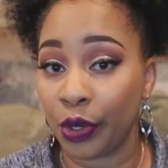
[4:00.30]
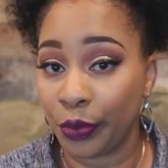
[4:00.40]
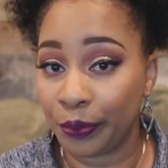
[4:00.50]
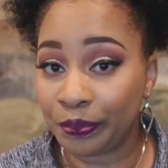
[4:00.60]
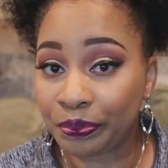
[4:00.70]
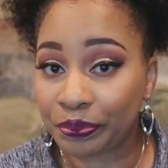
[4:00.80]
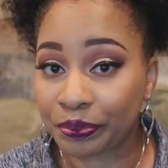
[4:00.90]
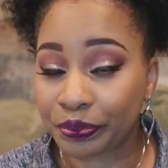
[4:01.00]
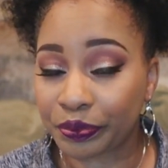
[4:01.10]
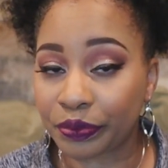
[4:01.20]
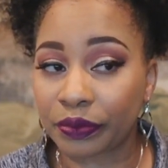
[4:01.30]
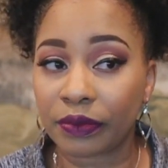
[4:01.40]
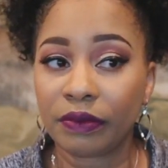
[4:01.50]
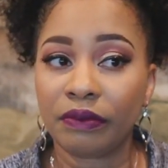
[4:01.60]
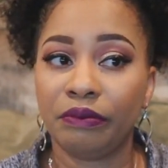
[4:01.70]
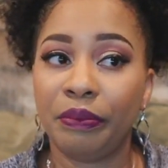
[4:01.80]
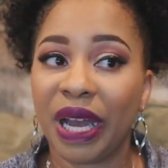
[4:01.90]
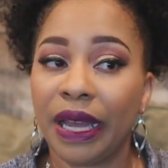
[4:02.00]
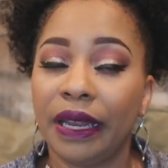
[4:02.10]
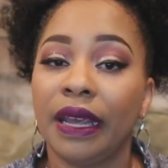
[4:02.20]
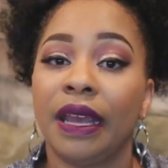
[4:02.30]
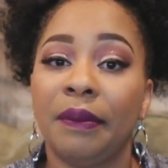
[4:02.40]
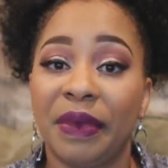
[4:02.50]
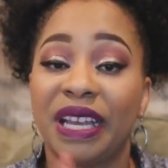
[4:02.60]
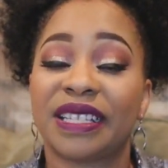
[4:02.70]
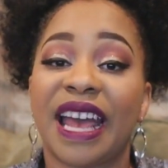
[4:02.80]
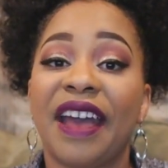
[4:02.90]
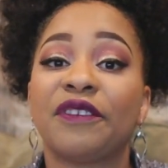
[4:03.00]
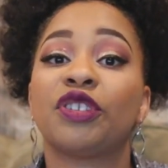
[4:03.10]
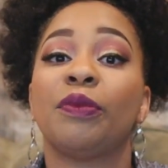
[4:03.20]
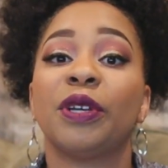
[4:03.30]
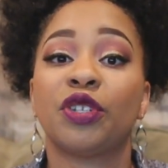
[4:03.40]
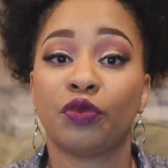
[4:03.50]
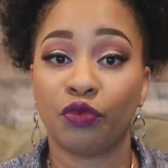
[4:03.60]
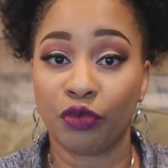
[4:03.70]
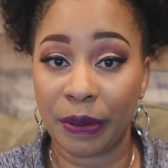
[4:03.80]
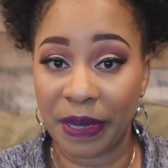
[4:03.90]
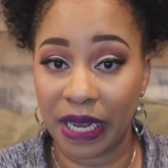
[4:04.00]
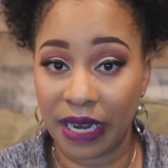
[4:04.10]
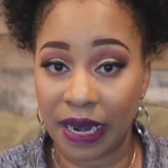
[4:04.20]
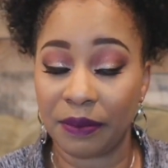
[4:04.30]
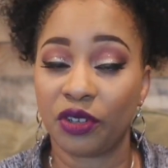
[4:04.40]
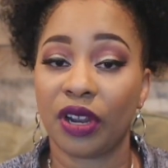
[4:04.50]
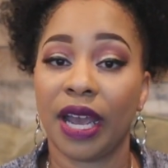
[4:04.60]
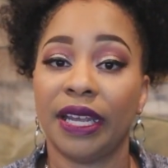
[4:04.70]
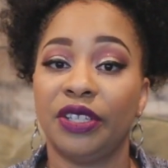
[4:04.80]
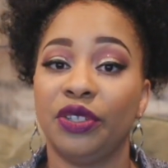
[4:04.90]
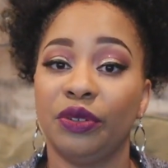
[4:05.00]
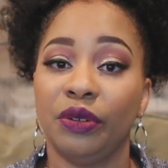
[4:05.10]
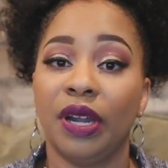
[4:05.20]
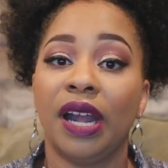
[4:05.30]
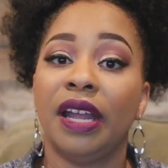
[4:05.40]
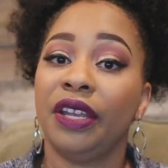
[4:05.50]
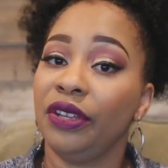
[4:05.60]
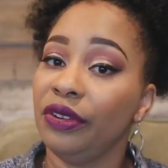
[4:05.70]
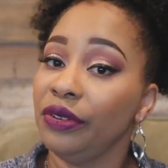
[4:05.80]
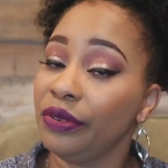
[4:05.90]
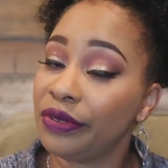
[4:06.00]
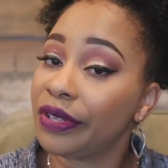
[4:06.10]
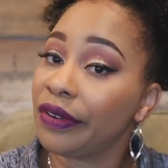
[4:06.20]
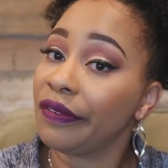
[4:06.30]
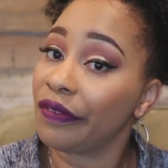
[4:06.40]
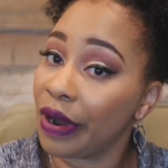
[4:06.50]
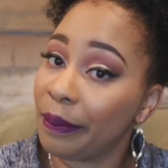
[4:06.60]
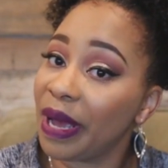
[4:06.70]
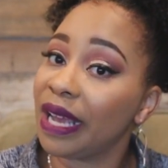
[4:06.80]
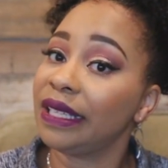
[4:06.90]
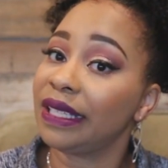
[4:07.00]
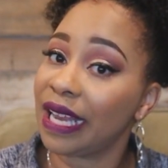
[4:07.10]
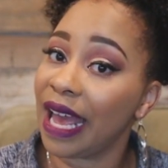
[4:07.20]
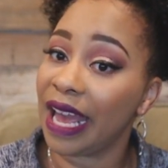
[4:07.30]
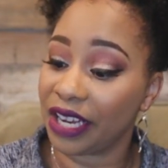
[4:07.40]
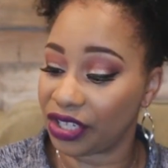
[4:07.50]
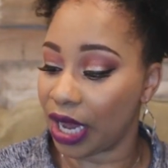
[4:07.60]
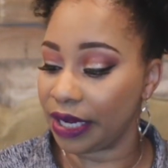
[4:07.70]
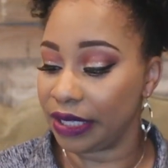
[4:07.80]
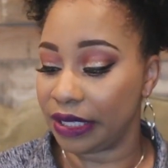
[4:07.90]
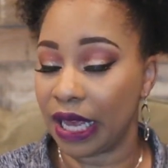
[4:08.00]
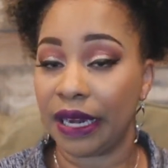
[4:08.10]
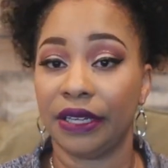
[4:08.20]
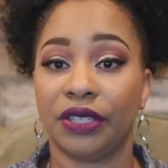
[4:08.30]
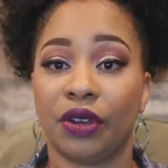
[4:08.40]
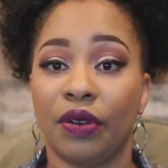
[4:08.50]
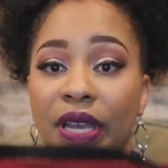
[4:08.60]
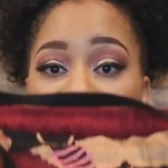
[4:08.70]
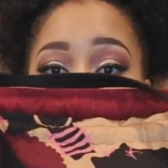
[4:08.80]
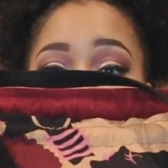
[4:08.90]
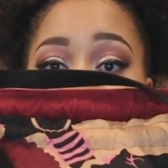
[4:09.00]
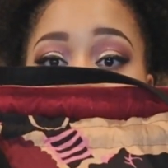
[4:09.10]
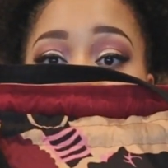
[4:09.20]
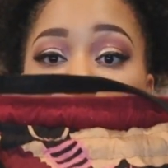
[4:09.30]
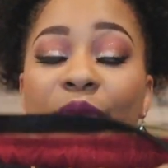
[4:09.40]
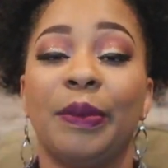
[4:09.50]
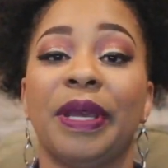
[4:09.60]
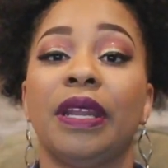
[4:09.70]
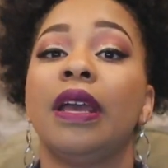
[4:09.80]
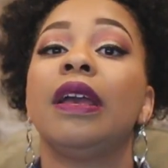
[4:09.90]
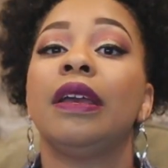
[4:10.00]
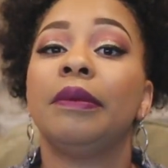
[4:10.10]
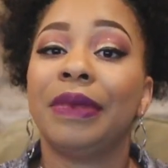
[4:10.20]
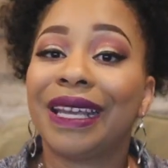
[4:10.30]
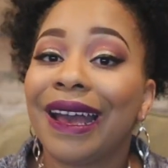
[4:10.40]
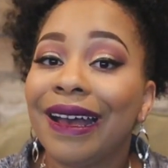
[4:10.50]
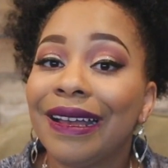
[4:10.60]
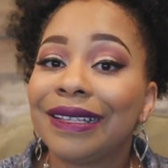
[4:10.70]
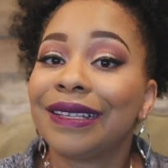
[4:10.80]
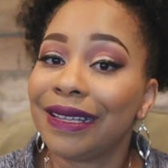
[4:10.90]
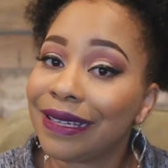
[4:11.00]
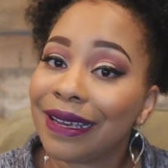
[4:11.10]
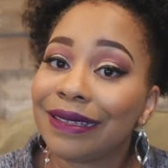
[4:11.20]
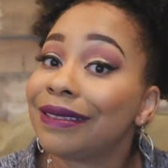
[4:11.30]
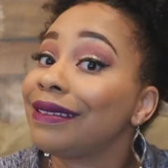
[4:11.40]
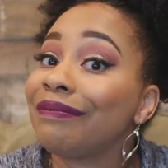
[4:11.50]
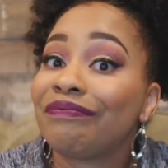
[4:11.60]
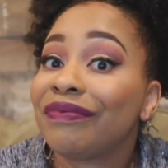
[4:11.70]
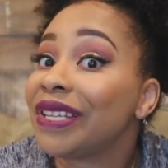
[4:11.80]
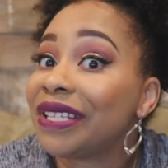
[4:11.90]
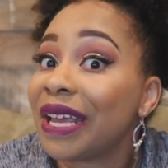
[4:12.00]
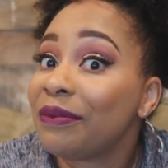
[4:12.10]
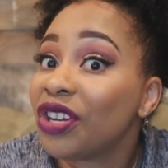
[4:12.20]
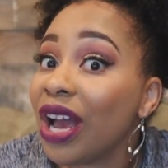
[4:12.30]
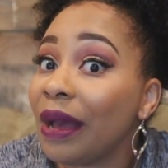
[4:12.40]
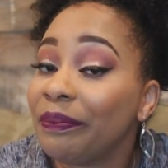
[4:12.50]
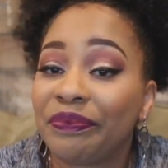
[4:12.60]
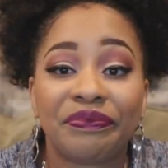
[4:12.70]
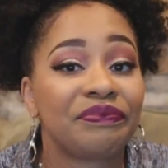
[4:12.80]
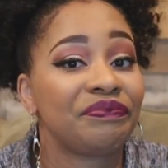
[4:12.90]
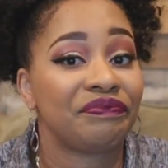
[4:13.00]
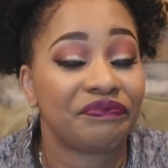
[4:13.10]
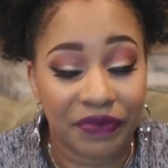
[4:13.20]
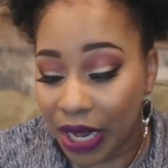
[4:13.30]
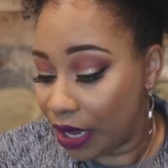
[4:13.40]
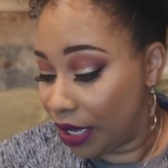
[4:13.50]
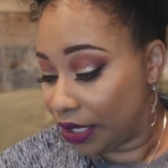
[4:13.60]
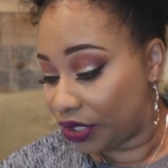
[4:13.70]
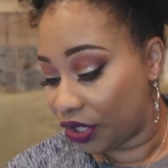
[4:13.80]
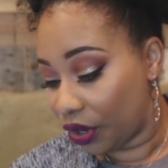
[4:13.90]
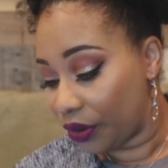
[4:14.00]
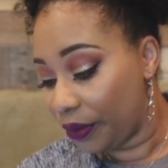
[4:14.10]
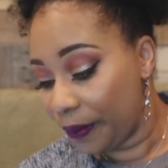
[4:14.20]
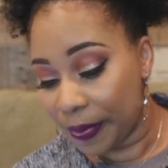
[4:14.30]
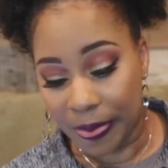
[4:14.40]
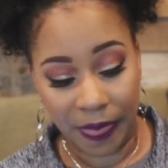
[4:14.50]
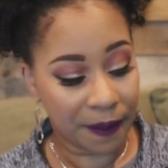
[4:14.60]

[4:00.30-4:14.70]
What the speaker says: rope, but because I have so much ribbon and I'm trying to use from my stash, I decided to go ahead and just use the ribbon because it does the same job. So